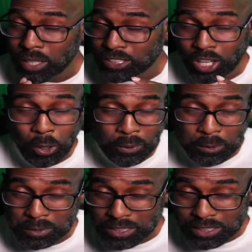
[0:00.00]
It's already
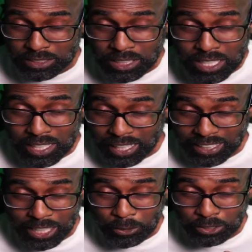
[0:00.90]
released
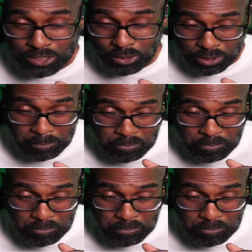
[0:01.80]
in Arizona.